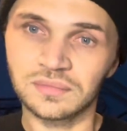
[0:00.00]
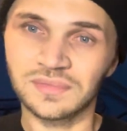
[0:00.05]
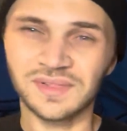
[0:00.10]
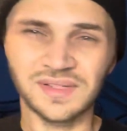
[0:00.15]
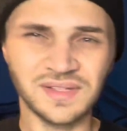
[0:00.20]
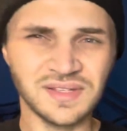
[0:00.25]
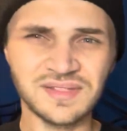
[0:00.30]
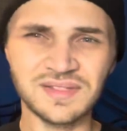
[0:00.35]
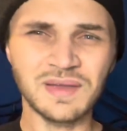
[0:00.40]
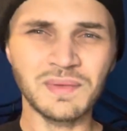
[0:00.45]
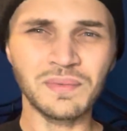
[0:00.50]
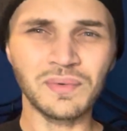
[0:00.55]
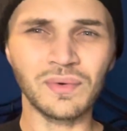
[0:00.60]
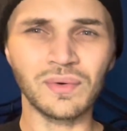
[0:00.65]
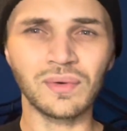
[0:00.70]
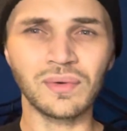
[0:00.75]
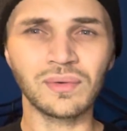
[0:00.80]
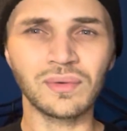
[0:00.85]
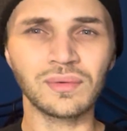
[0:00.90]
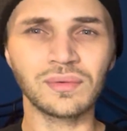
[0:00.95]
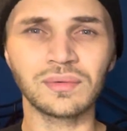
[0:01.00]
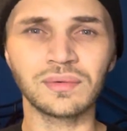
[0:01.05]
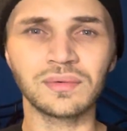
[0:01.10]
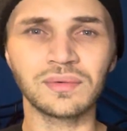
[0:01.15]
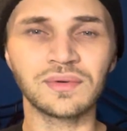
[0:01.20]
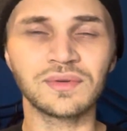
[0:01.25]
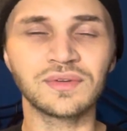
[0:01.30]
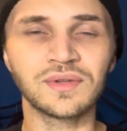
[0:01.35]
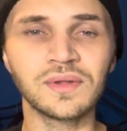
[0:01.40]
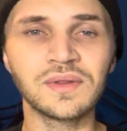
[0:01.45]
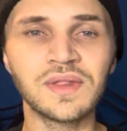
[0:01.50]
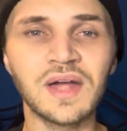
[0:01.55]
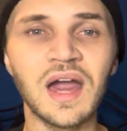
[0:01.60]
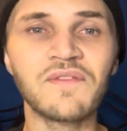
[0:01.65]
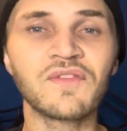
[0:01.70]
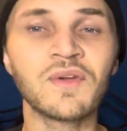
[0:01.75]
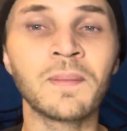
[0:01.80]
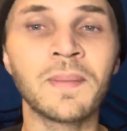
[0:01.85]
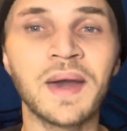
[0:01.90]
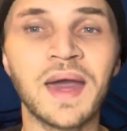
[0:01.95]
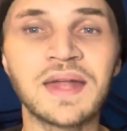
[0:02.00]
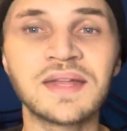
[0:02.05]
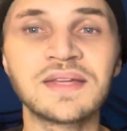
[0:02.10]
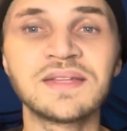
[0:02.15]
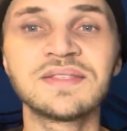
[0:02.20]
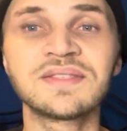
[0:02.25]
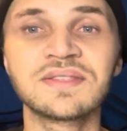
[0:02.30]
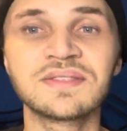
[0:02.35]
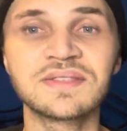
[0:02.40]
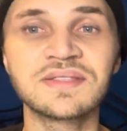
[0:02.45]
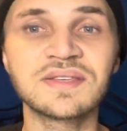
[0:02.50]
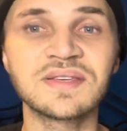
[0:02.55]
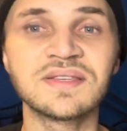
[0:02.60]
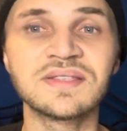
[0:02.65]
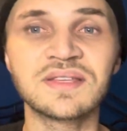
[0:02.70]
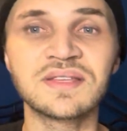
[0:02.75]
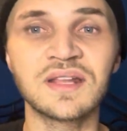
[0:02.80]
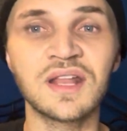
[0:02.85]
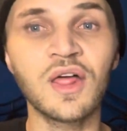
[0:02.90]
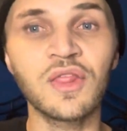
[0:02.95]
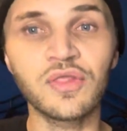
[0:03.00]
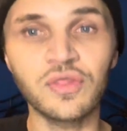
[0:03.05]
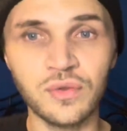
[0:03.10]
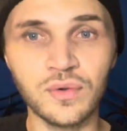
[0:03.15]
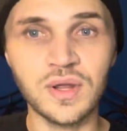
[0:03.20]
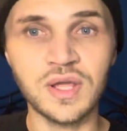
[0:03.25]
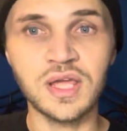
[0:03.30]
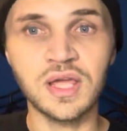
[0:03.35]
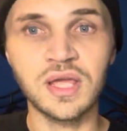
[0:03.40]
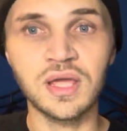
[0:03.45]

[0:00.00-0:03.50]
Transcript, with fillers: It's simple. Do that for Baddies Season 3